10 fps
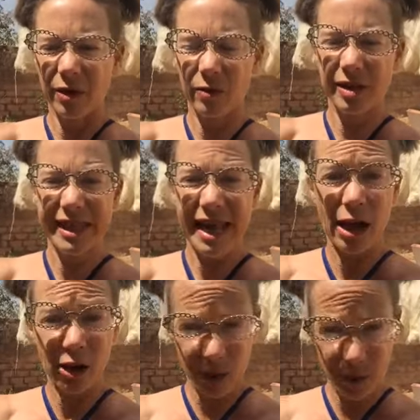
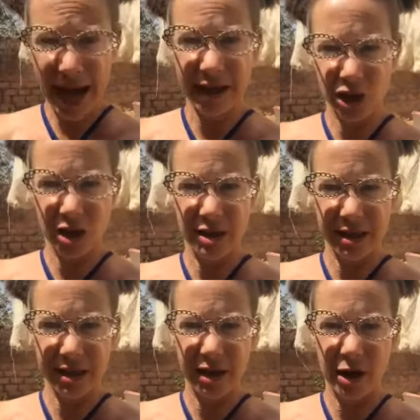sell the
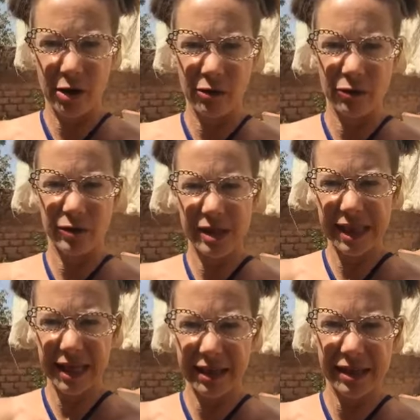packages of
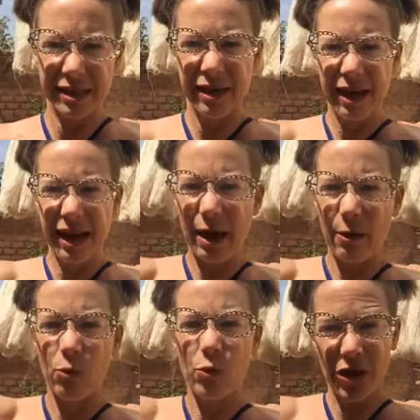seeds
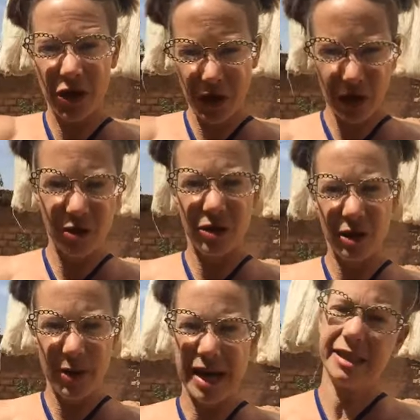with the
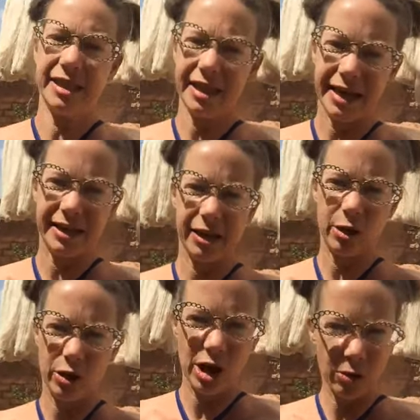pesticides that go
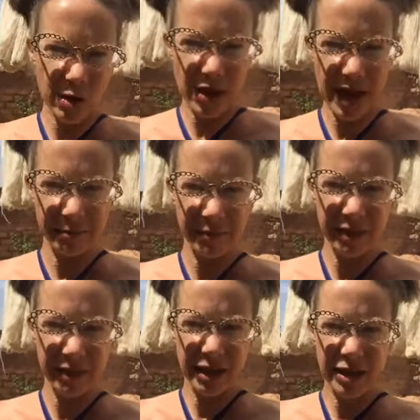along with that.
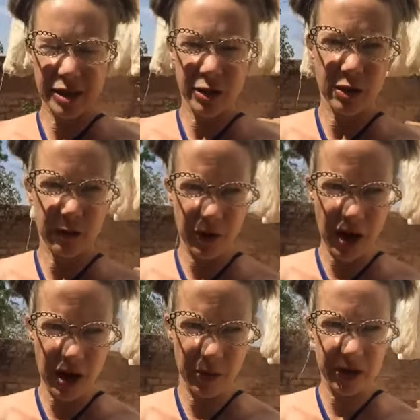So the
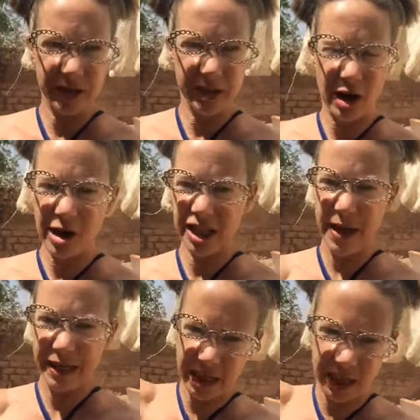farmers are
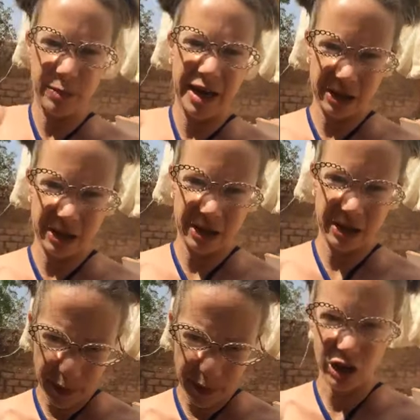expected to buy the
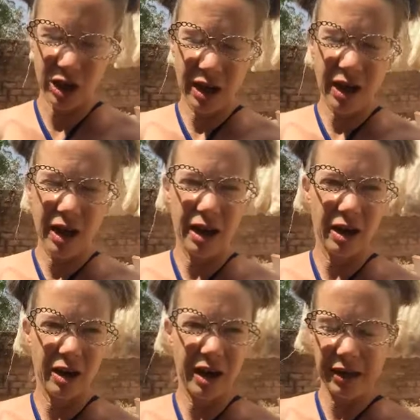package.
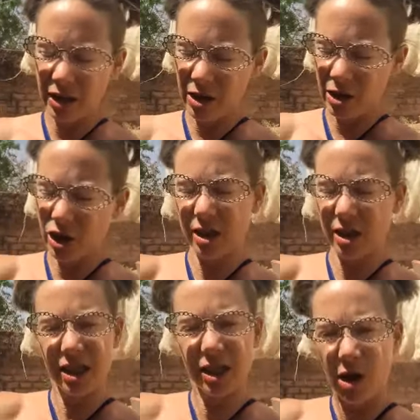And then there's just a
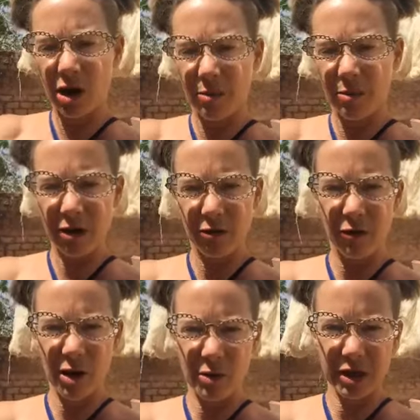small amount of
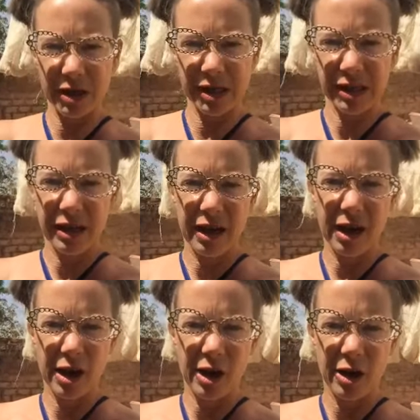farmers
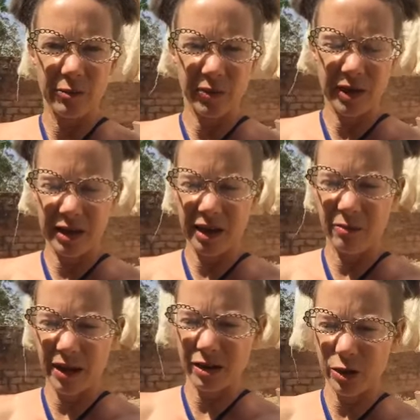that have
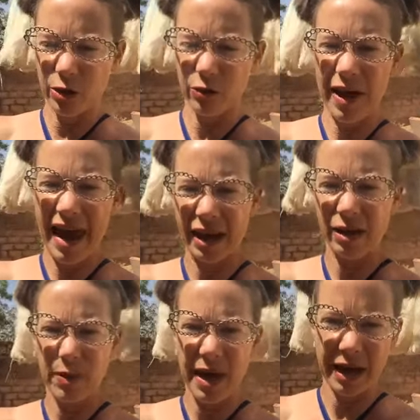been sort of
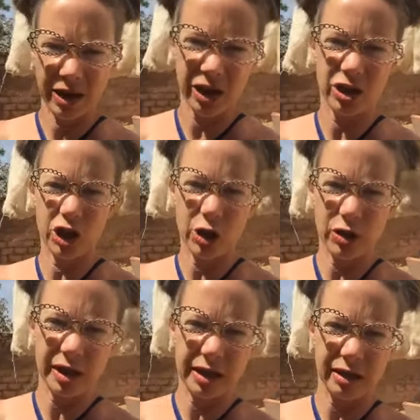handpicked and
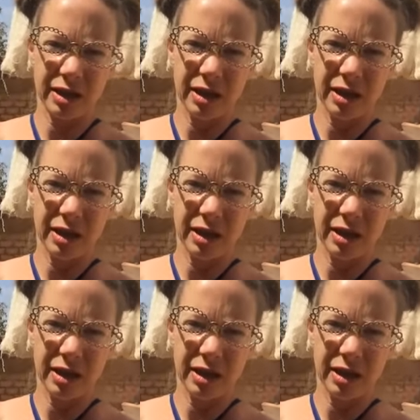chosen